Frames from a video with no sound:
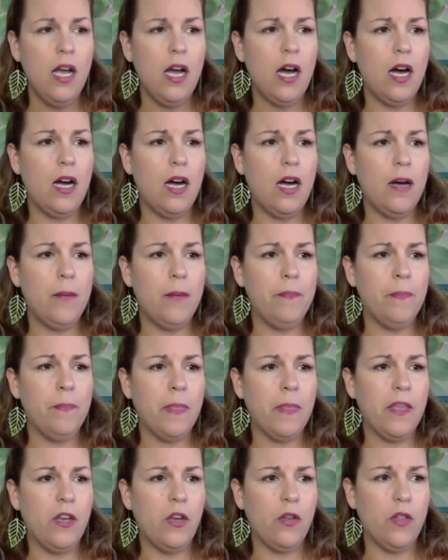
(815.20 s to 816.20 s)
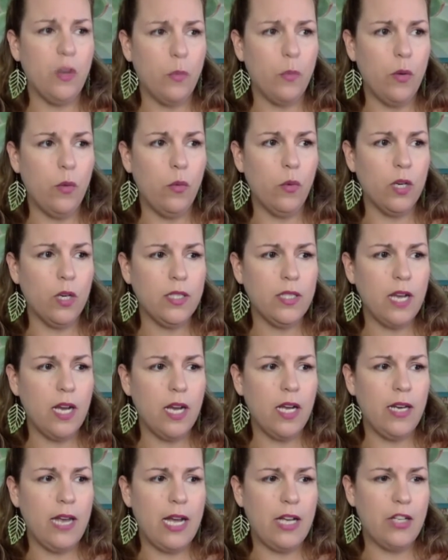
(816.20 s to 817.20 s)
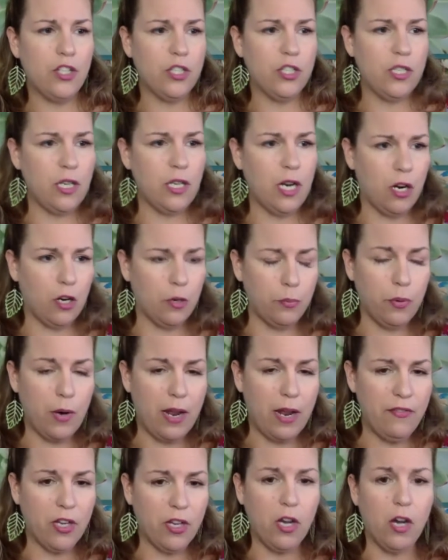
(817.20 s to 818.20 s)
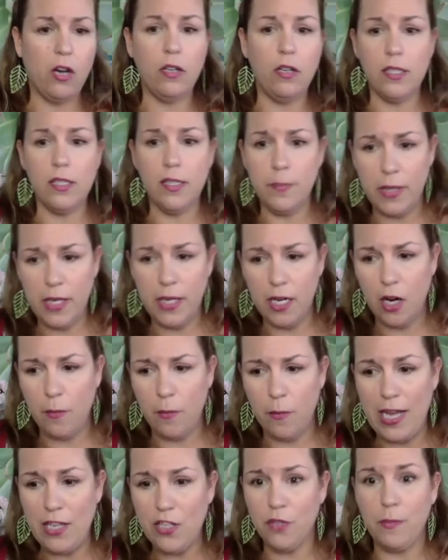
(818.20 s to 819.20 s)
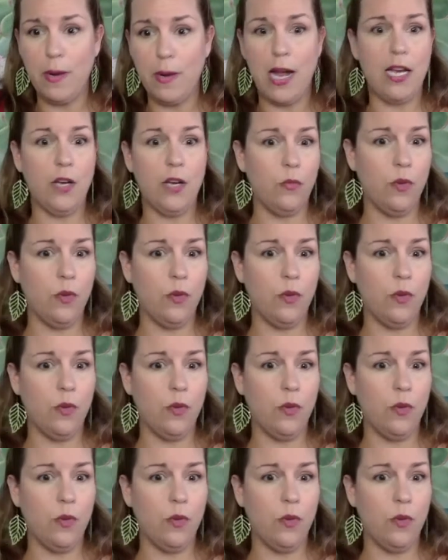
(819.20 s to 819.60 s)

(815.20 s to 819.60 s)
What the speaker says: that we worked on, not just in our private calls, but in our mastermind.